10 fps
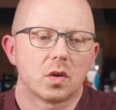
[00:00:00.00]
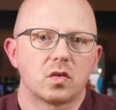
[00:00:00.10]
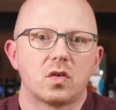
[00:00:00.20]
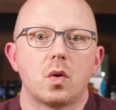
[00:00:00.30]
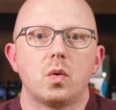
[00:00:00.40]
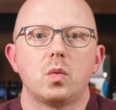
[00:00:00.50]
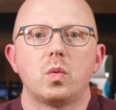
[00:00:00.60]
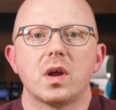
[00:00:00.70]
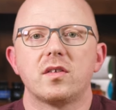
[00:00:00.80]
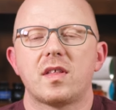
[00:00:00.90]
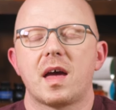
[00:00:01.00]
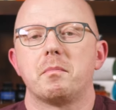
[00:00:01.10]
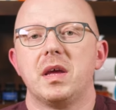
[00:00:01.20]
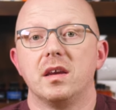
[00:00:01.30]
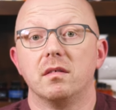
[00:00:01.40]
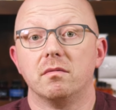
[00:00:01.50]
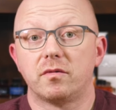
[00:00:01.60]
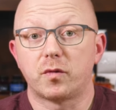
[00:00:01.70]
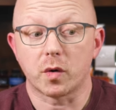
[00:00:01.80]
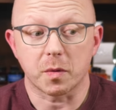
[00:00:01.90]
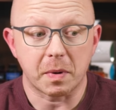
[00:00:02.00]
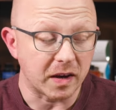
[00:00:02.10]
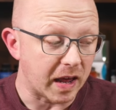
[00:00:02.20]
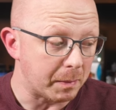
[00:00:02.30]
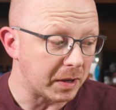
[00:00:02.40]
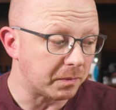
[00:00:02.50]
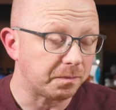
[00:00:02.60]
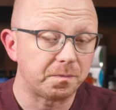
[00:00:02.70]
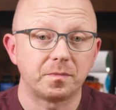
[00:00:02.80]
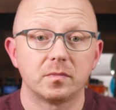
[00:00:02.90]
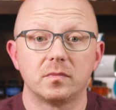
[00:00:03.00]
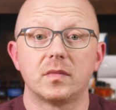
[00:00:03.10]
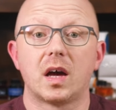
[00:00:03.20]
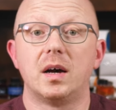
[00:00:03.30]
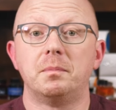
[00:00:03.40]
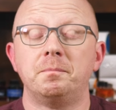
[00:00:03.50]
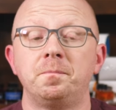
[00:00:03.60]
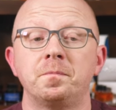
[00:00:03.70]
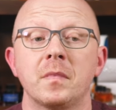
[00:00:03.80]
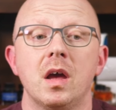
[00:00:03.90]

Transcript: So, what does that mean for the pen habit? Um,